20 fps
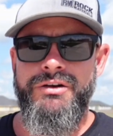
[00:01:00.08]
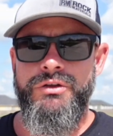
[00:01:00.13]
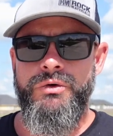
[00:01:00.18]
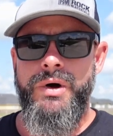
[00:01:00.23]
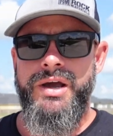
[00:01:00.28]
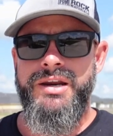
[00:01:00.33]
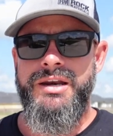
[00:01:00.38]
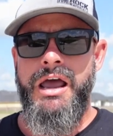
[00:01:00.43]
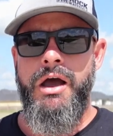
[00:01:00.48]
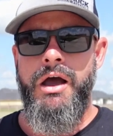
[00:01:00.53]
of the
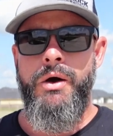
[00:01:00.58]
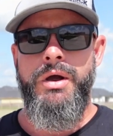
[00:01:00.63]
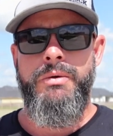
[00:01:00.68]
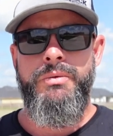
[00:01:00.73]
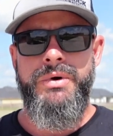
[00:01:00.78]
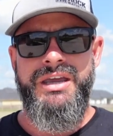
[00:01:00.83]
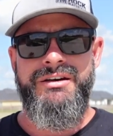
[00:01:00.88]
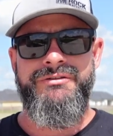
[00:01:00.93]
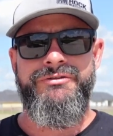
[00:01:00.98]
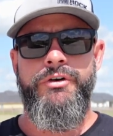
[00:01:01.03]
way now, and
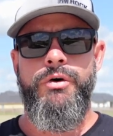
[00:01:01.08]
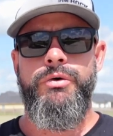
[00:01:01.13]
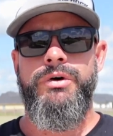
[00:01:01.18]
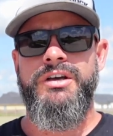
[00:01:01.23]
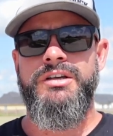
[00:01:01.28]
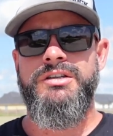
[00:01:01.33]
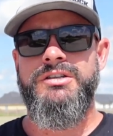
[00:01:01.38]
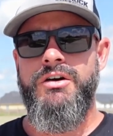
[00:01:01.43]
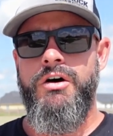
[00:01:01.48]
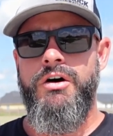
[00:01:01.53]
we can
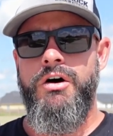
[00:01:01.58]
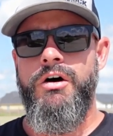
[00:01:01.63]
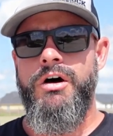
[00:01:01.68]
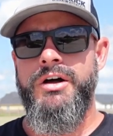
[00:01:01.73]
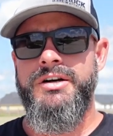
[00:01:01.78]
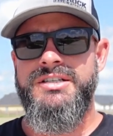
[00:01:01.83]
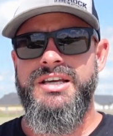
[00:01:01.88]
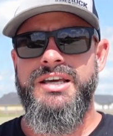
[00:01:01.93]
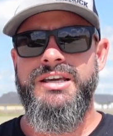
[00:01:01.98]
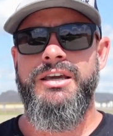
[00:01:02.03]
focus
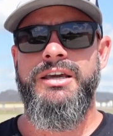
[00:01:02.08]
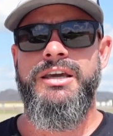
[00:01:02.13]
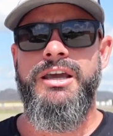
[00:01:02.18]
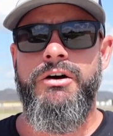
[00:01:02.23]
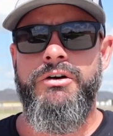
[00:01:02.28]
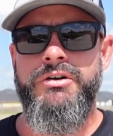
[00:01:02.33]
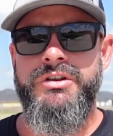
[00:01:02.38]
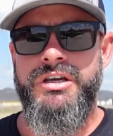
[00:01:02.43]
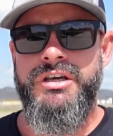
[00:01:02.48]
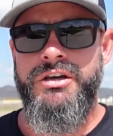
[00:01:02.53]
on taking
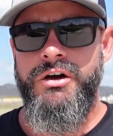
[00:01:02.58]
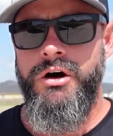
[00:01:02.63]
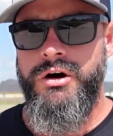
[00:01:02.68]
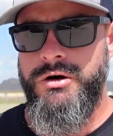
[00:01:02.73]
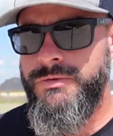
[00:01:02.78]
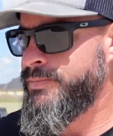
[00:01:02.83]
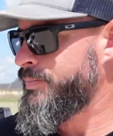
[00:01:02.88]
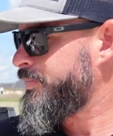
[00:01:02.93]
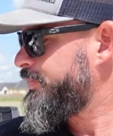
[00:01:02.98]
care of the yard.